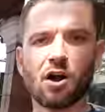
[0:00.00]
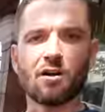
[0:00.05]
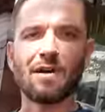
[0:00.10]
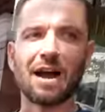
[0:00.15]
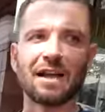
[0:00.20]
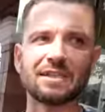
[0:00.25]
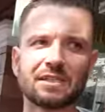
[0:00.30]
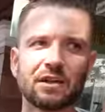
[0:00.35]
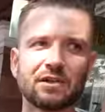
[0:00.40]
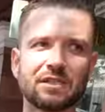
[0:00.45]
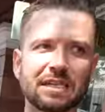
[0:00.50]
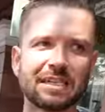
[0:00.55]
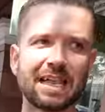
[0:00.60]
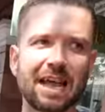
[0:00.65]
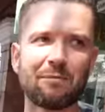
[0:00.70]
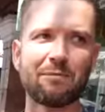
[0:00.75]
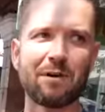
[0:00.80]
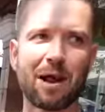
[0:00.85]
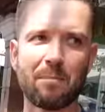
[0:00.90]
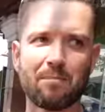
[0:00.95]
All right, so
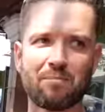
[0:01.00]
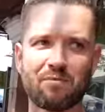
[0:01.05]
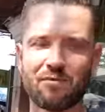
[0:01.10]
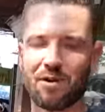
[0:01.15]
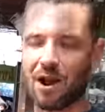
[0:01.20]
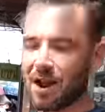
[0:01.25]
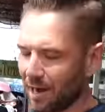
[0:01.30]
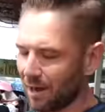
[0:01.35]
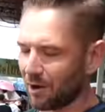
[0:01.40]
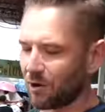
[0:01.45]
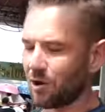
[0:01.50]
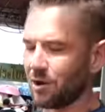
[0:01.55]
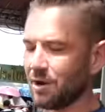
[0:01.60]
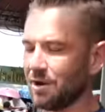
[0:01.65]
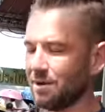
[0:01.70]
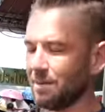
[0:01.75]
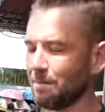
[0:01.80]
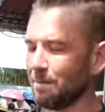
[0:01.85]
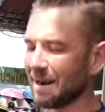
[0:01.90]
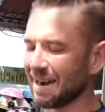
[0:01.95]
today we're at
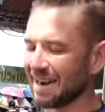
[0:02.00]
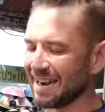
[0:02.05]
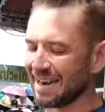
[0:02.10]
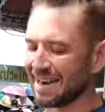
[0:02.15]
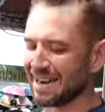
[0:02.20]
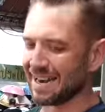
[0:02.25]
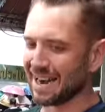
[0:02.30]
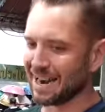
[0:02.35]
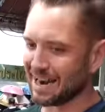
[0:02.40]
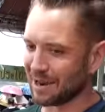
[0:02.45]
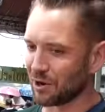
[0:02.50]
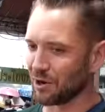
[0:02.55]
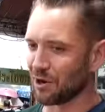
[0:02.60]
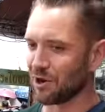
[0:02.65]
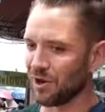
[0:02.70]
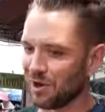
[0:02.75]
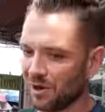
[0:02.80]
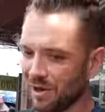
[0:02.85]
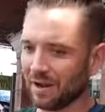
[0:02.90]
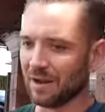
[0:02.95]
Pranakon,
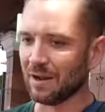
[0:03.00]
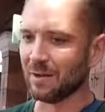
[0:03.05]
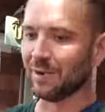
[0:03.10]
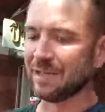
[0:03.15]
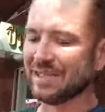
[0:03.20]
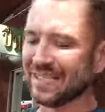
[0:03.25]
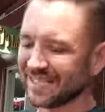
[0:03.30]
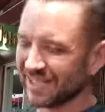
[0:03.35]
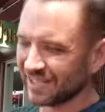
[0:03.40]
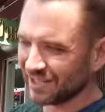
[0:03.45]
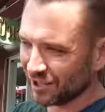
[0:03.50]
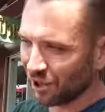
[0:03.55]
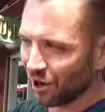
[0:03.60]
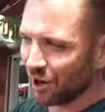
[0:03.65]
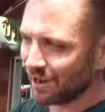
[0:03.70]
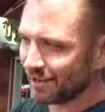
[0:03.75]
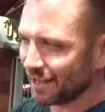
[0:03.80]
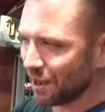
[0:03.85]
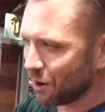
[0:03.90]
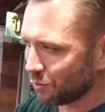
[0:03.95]
Pranakon, which is the
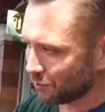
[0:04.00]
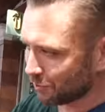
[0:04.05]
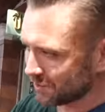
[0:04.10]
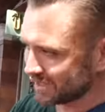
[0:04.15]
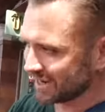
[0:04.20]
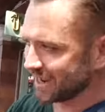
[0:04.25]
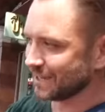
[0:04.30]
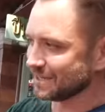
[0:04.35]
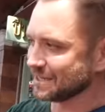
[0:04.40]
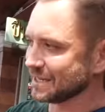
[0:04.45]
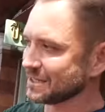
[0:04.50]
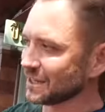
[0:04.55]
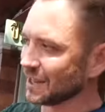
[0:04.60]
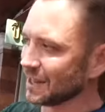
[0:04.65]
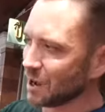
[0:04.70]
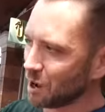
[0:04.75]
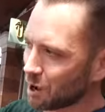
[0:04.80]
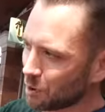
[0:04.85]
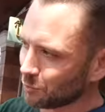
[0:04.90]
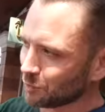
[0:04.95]
start of the old town. So it's like
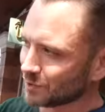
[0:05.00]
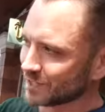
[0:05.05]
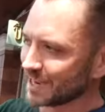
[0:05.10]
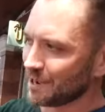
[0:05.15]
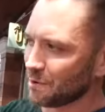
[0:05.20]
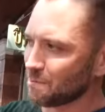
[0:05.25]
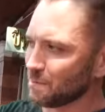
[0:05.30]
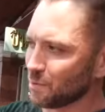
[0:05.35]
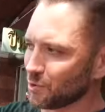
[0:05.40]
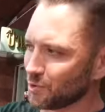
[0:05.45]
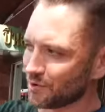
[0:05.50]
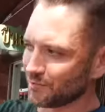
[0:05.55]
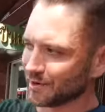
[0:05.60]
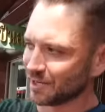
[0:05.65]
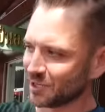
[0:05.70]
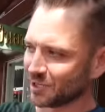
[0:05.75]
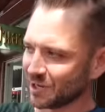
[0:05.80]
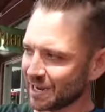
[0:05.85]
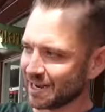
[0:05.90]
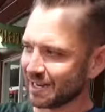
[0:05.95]
the old town border
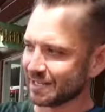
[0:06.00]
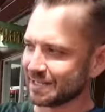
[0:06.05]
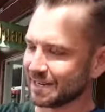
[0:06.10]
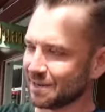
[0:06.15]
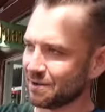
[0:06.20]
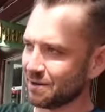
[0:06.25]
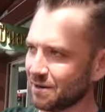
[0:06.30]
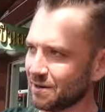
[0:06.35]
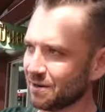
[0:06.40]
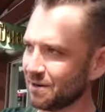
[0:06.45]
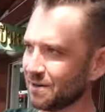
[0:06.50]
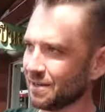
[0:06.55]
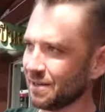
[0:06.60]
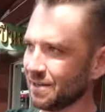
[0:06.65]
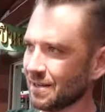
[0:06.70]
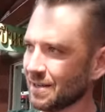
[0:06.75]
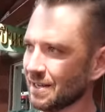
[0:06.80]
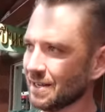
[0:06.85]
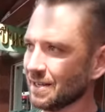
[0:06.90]
in Chinatown. Okay.